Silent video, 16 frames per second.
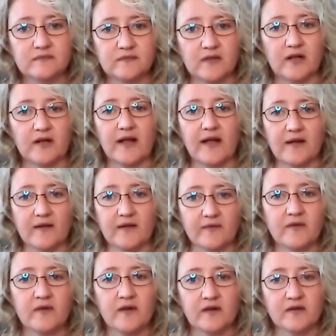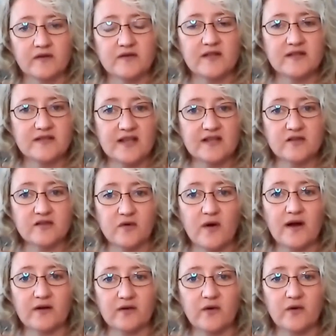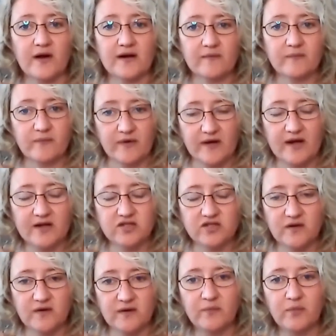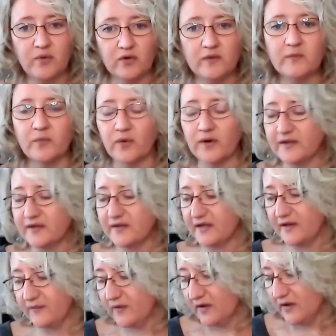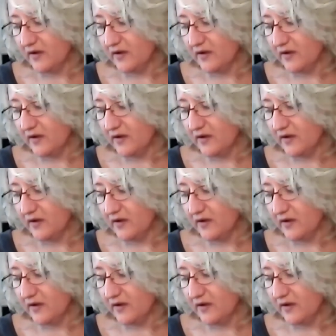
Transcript: Okay. So that's quite actually an important point there.